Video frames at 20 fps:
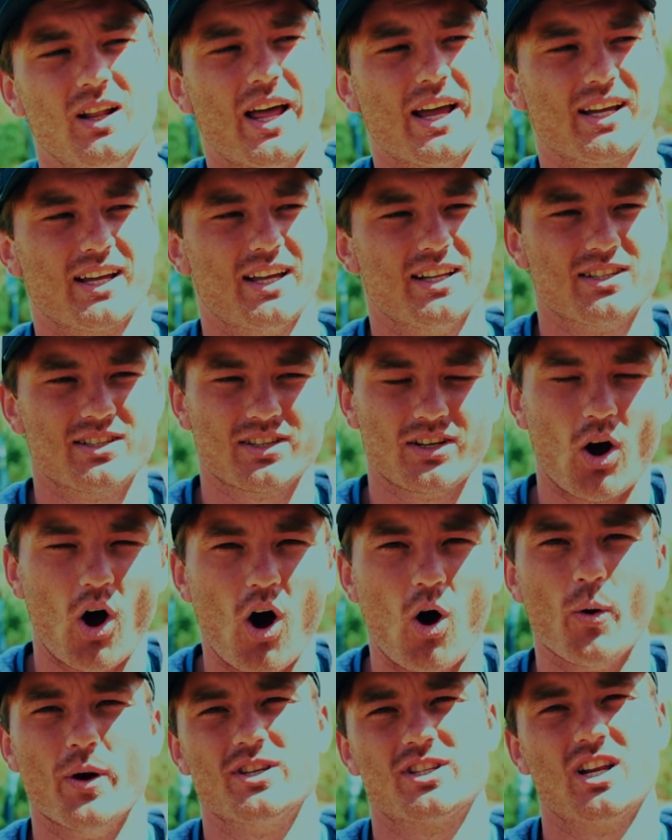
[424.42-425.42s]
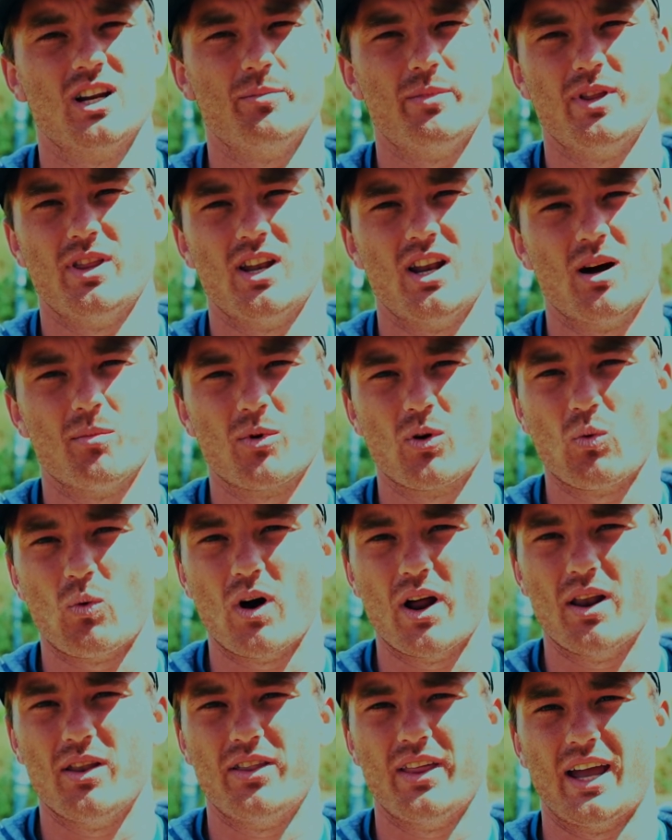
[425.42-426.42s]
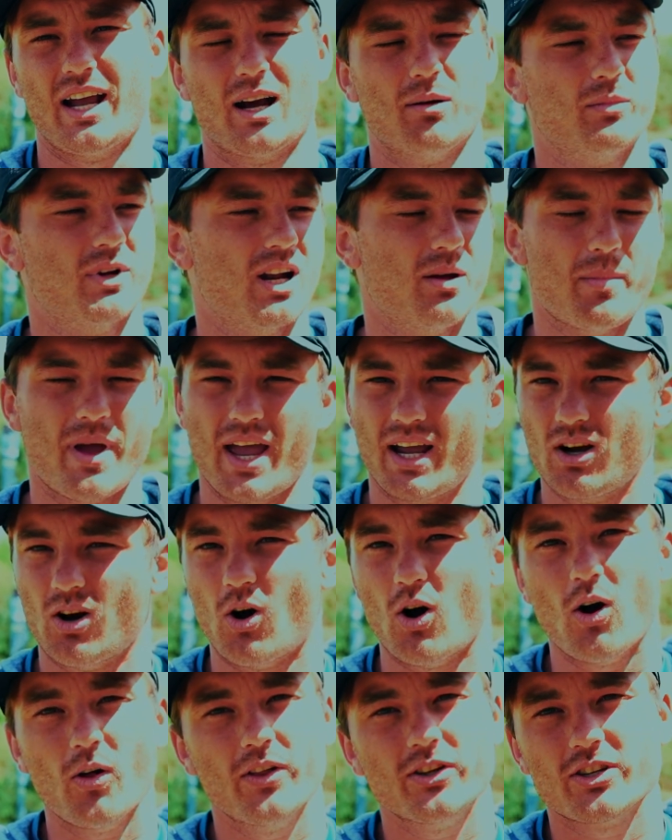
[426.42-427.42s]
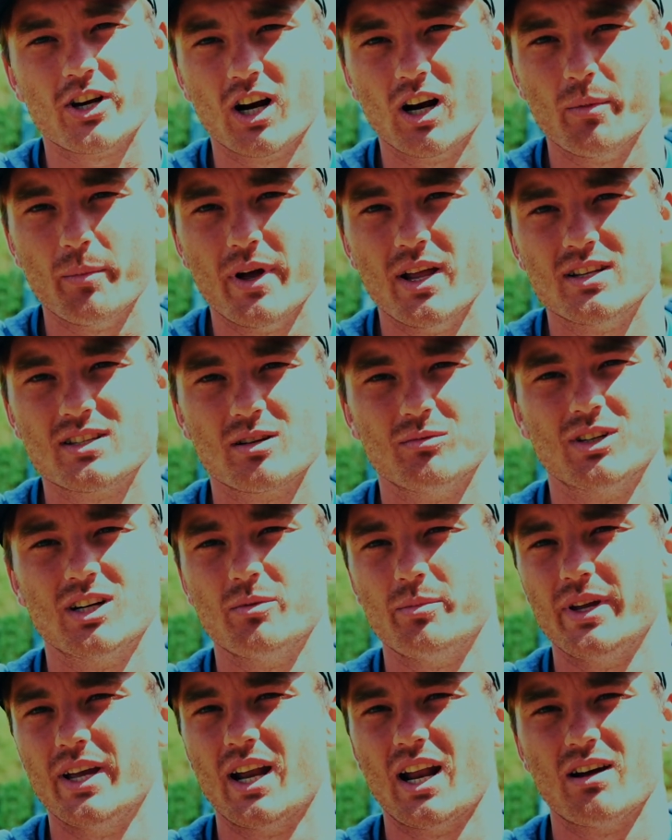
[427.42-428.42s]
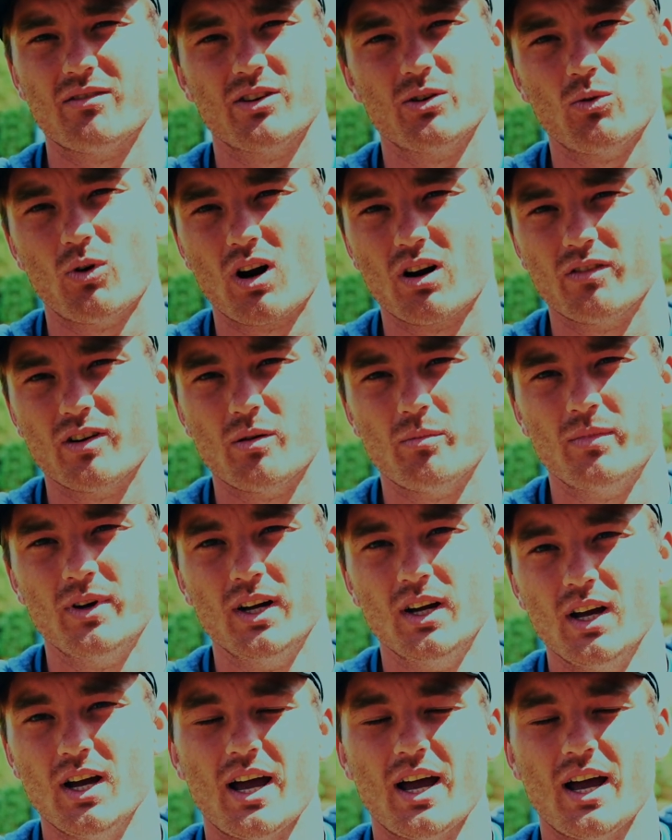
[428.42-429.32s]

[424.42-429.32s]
Like, it's always going to be the number one thing. I'm going to make all the tournaments. I'm going to be at every one of them.